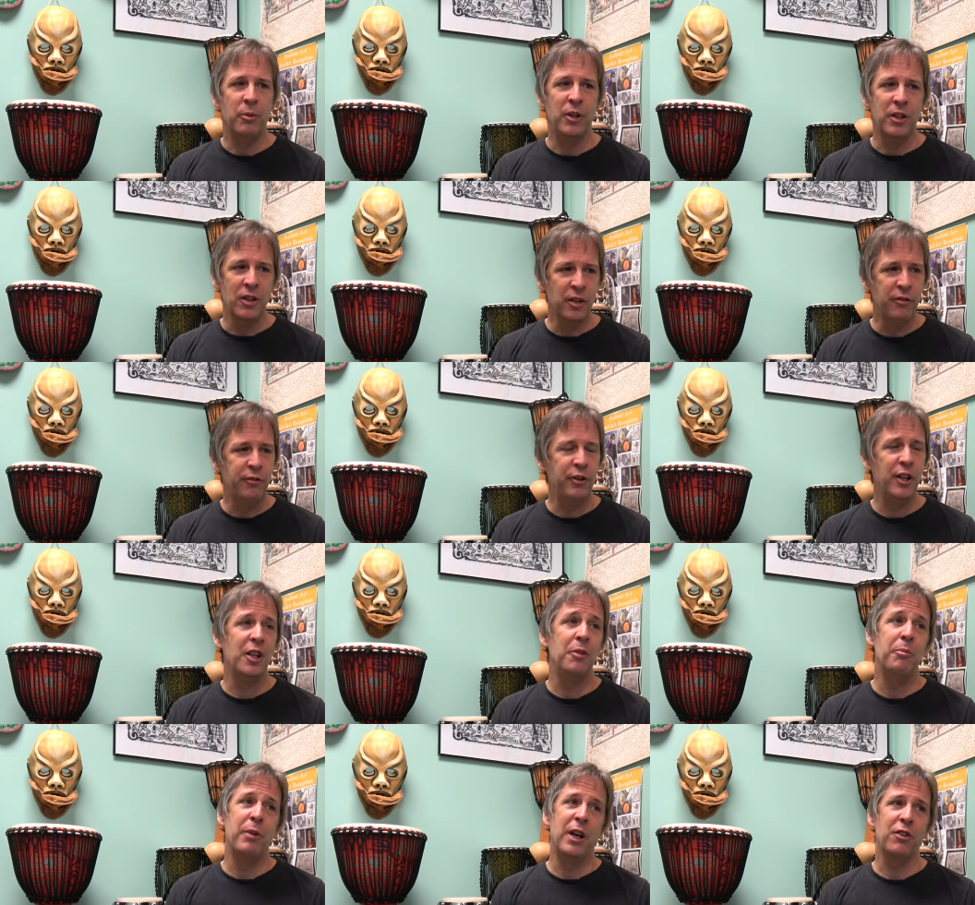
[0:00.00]
Speaker 1: I mean,
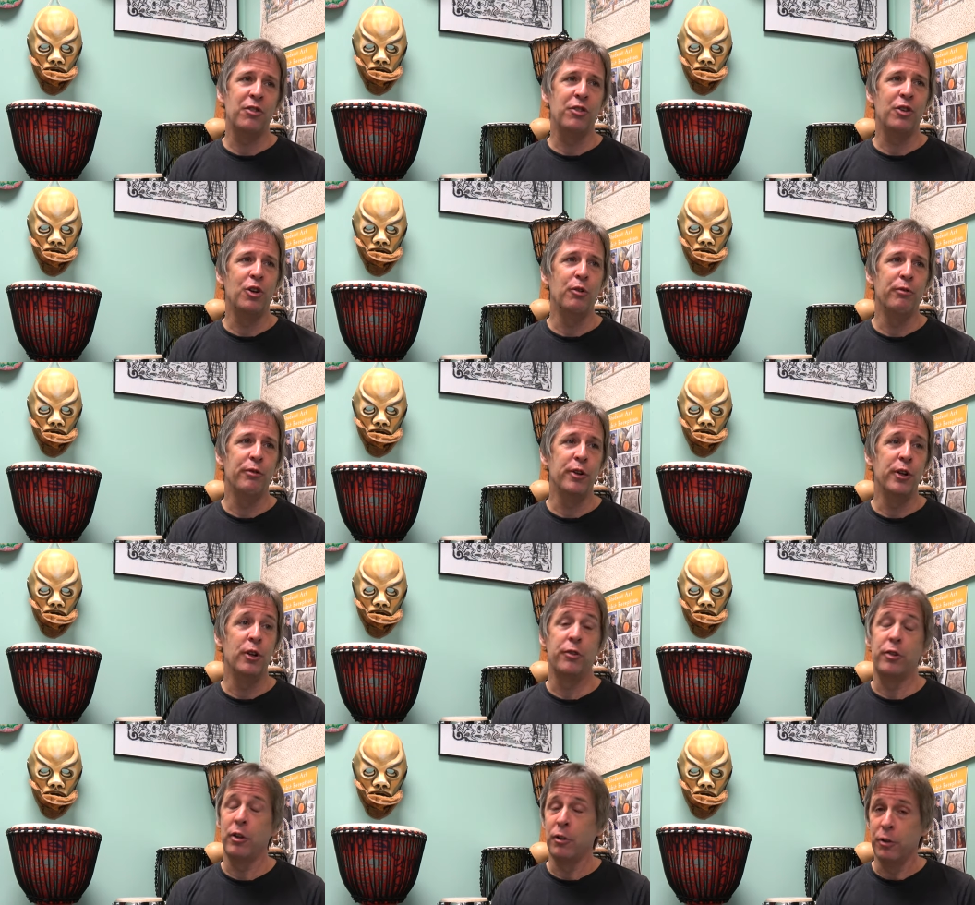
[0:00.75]
living in Mexico for
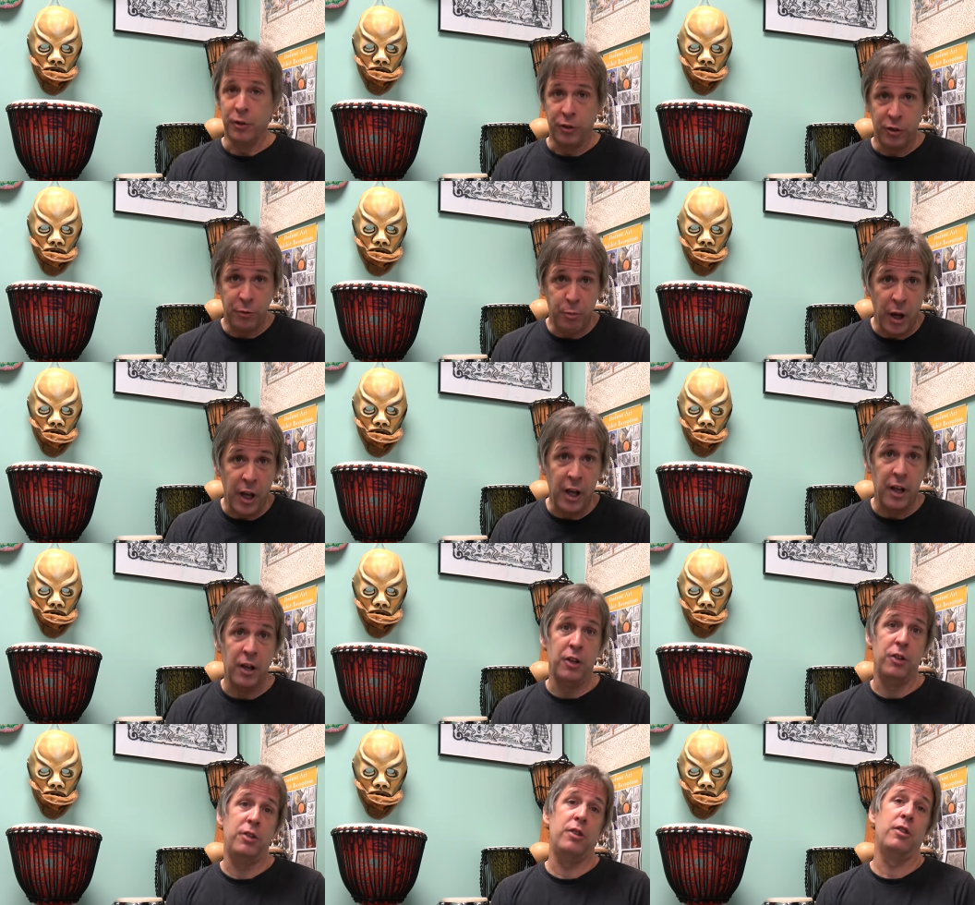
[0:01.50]
years, I learned
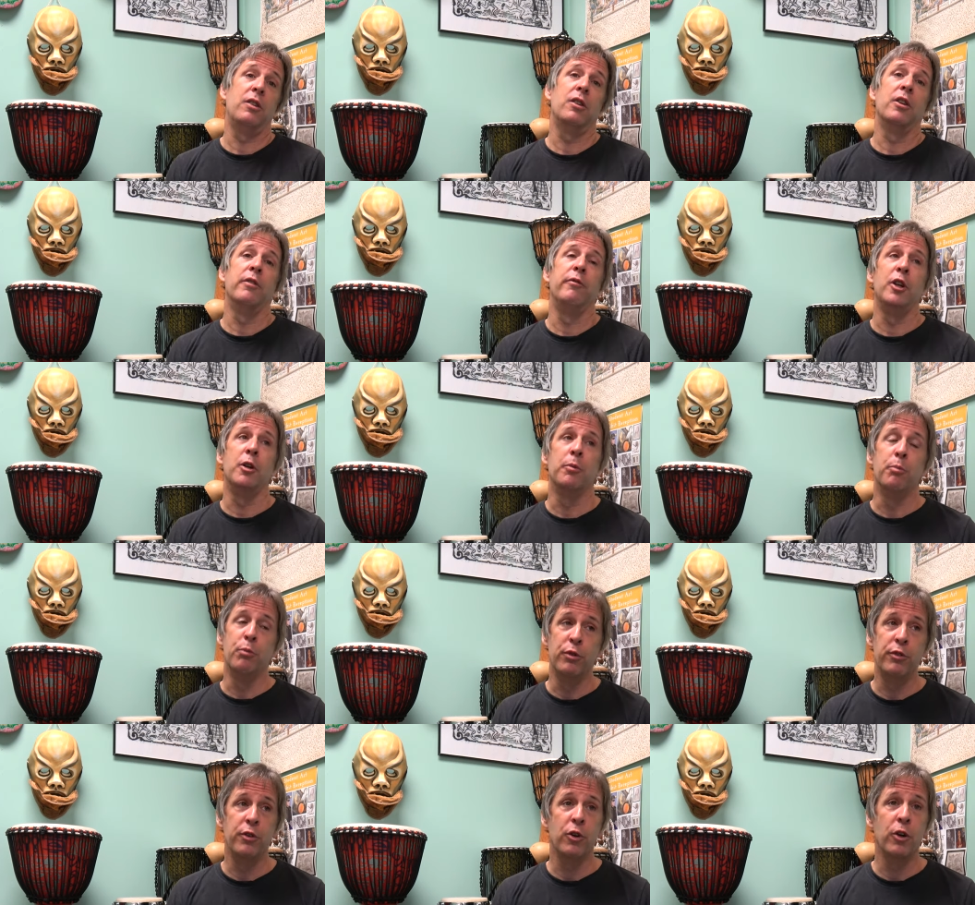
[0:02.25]
Spanish. Living
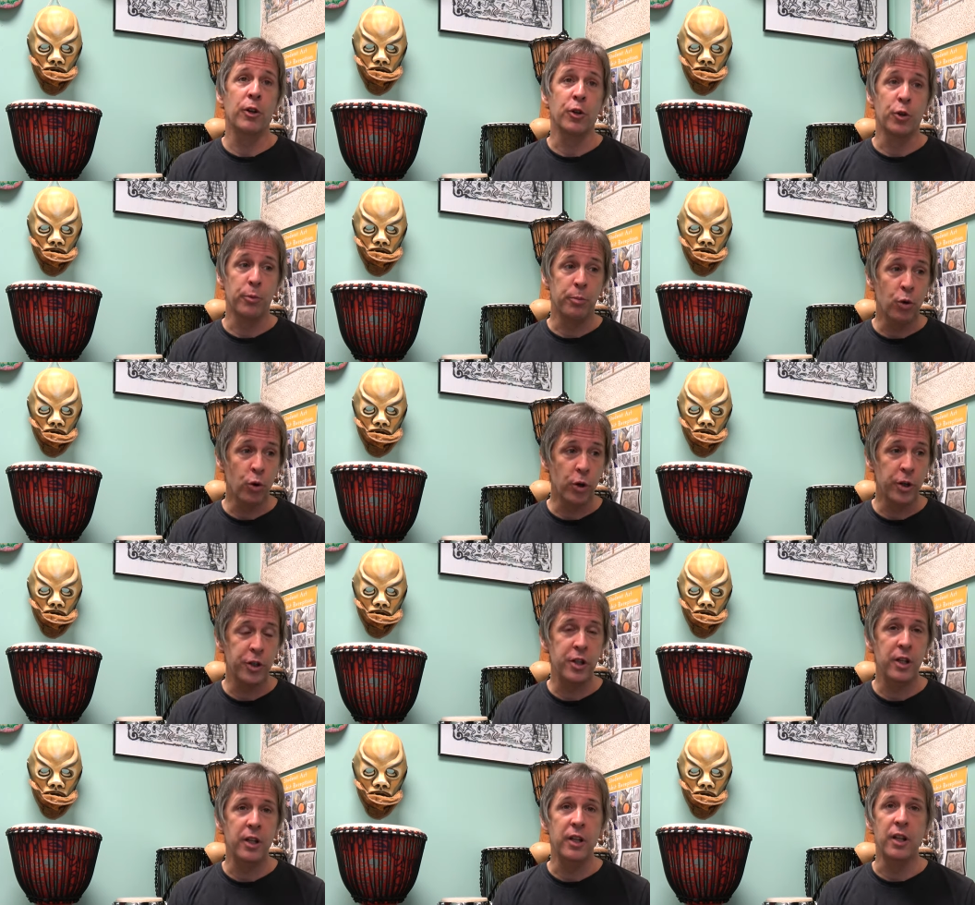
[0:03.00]
in Brazil, I learned
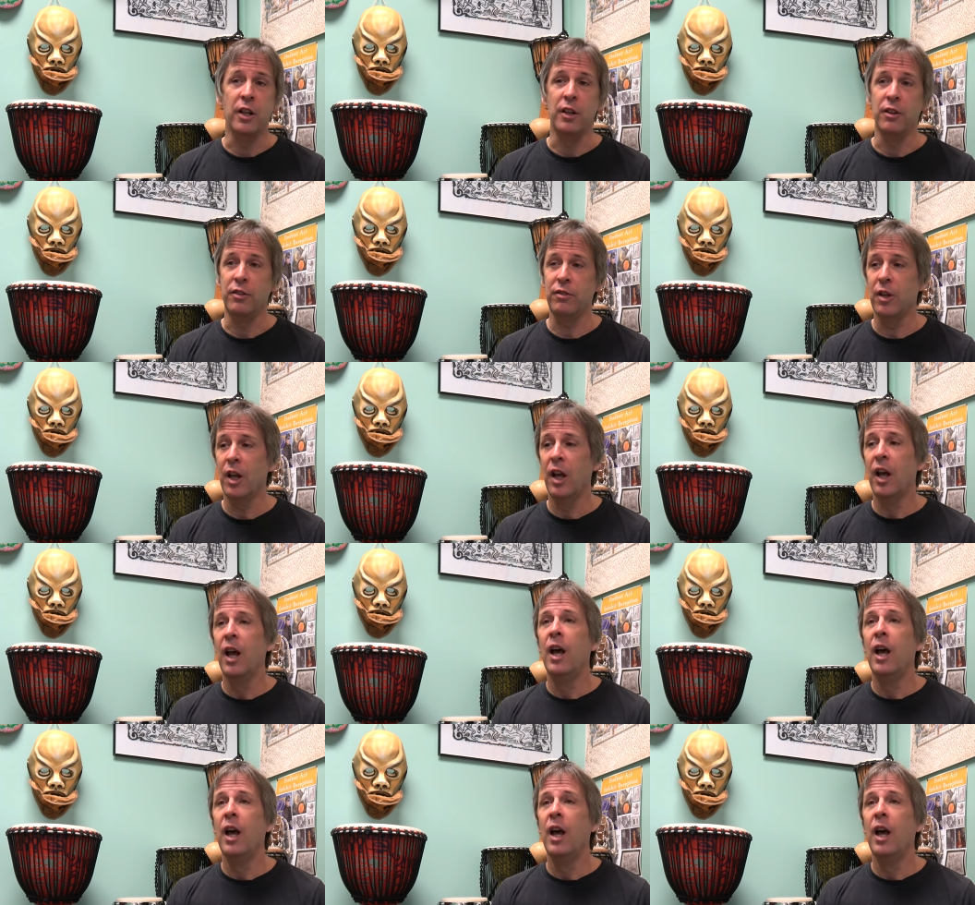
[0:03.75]
Portuguese.